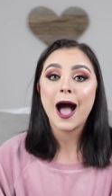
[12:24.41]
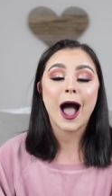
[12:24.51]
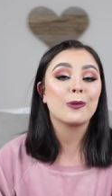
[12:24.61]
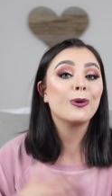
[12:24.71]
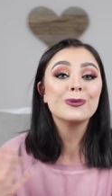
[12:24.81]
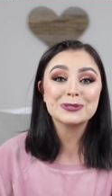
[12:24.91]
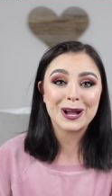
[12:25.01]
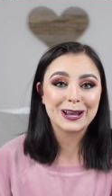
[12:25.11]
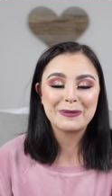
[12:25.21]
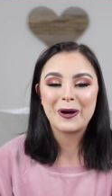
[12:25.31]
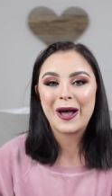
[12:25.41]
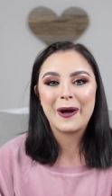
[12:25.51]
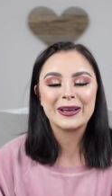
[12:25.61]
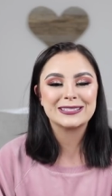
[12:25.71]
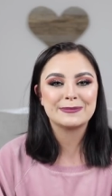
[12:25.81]
I won't talk about
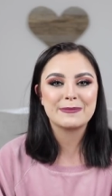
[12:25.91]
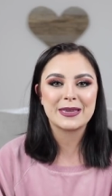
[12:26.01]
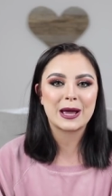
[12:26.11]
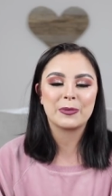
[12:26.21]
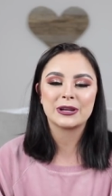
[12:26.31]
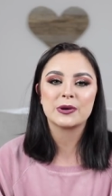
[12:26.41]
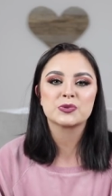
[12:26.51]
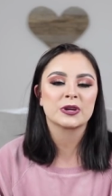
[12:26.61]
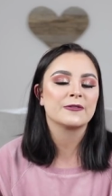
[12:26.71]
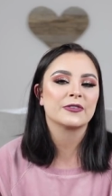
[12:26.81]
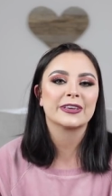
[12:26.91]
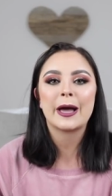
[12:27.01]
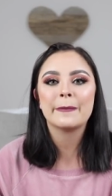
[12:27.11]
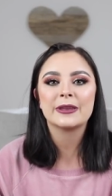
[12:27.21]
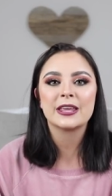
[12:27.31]
how I did my makeup when I was working for the
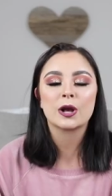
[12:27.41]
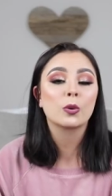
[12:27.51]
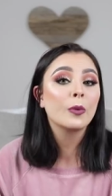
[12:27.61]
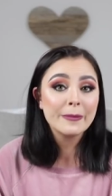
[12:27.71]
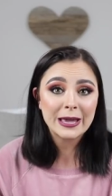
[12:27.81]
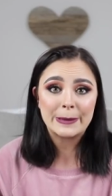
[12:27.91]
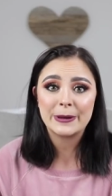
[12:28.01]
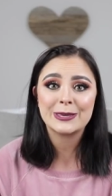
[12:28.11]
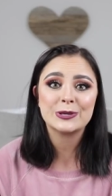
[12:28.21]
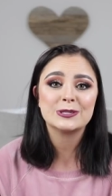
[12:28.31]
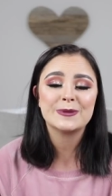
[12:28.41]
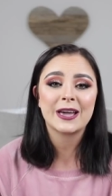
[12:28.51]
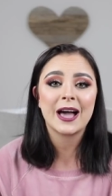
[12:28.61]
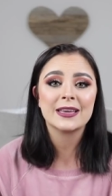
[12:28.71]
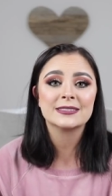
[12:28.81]
company or what makeup I used,
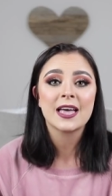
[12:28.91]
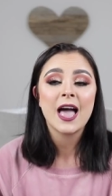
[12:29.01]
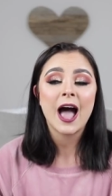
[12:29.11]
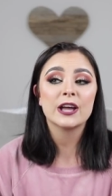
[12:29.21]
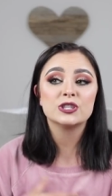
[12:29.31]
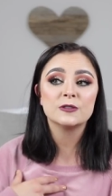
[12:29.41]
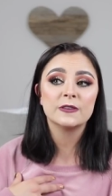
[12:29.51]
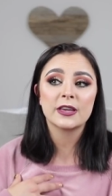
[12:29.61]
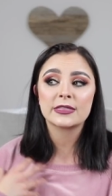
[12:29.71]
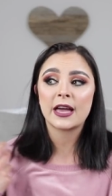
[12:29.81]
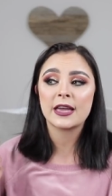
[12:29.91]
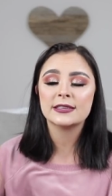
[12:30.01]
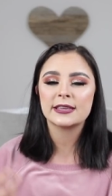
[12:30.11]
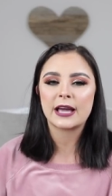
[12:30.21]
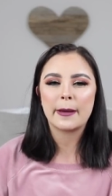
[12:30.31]
because I do feel like that
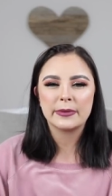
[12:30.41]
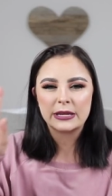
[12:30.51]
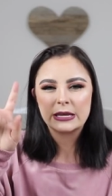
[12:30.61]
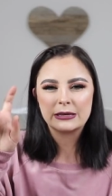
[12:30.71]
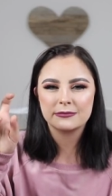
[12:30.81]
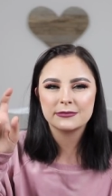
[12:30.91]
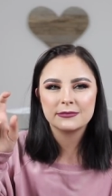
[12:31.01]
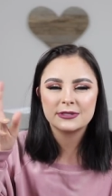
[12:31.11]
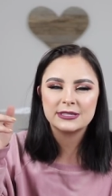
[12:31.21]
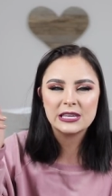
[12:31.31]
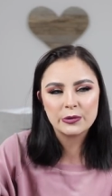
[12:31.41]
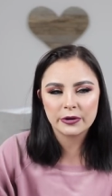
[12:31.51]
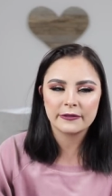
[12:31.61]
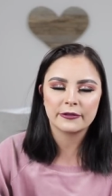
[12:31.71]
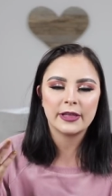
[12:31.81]
is a company
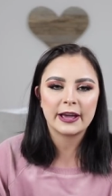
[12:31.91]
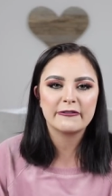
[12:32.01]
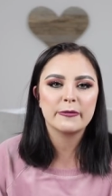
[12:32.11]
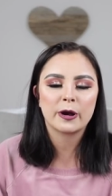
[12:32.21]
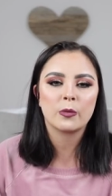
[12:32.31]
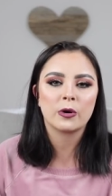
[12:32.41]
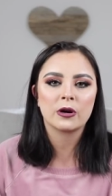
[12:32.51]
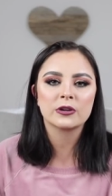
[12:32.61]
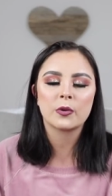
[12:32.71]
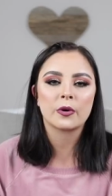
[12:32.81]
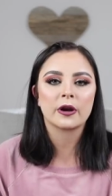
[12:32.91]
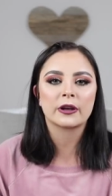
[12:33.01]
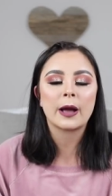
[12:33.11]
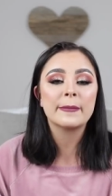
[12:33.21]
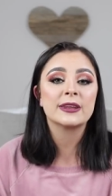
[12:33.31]
secret, for lack of a better word,
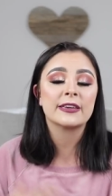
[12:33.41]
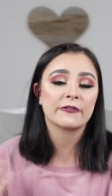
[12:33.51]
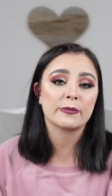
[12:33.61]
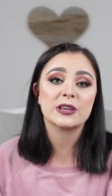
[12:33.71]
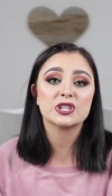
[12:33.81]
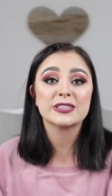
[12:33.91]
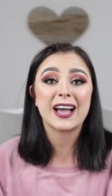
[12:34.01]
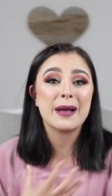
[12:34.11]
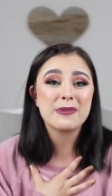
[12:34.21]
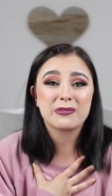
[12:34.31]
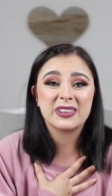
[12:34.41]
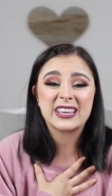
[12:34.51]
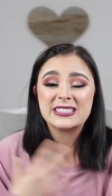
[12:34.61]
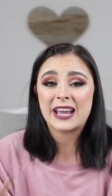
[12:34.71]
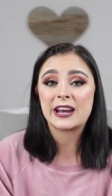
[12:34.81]
or company information that I'm not
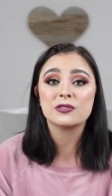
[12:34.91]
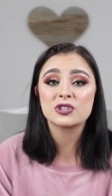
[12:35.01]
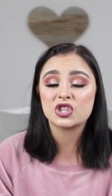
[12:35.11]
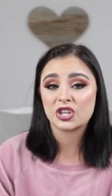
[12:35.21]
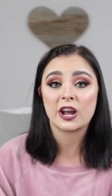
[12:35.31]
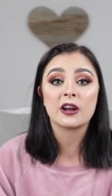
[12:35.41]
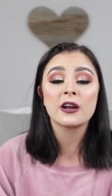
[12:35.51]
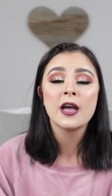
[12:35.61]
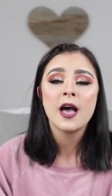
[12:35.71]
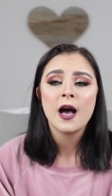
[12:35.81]
really entitled to share,